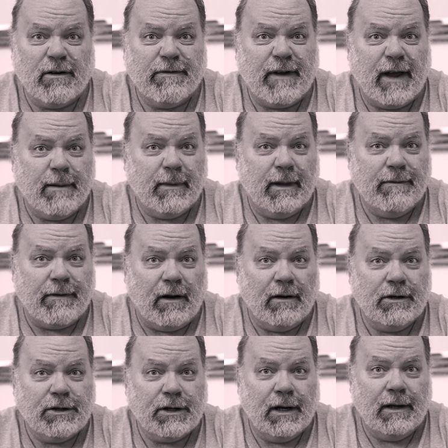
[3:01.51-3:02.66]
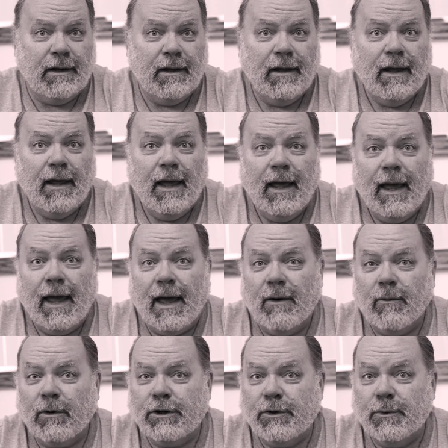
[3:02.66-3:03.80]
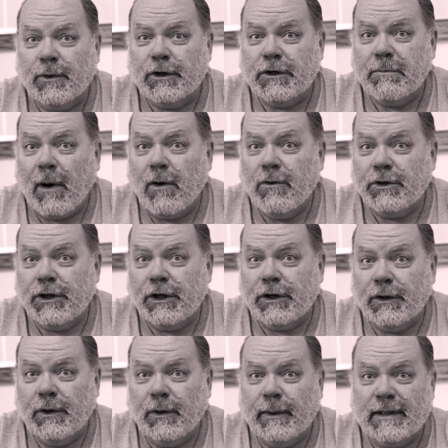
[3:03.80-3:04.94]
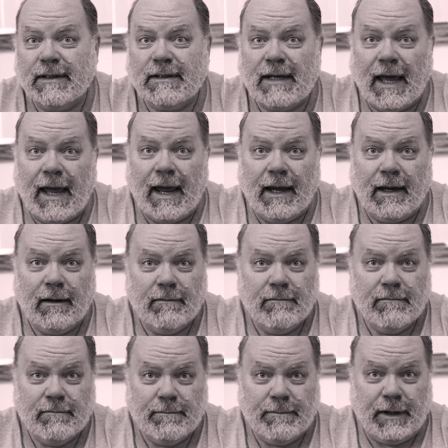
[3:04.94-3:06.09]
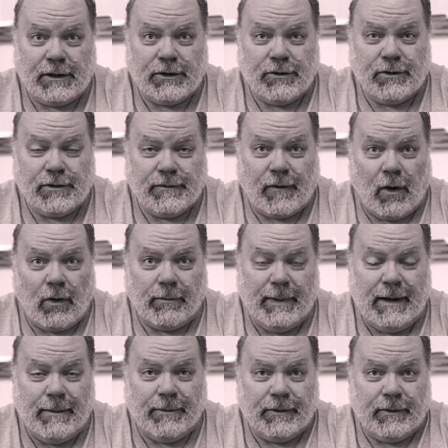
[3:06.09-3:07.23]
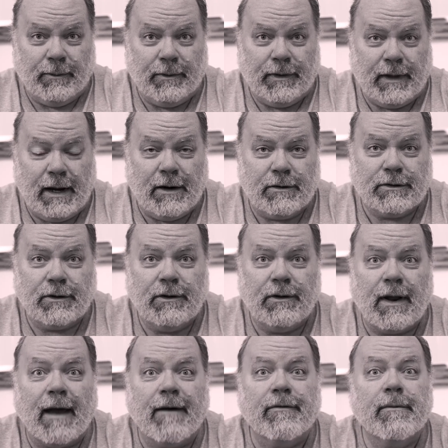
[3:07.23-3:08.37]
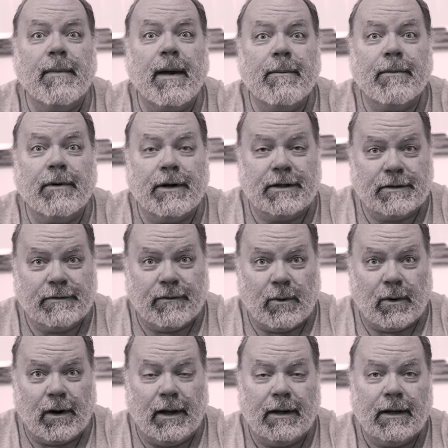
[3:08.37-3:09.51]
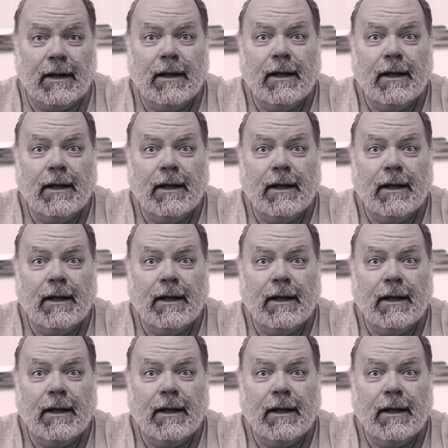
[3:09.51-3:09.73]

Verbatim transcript: a family function, and what you were supposed to do is take pictures of all the people that were there so you'd have the memories for it.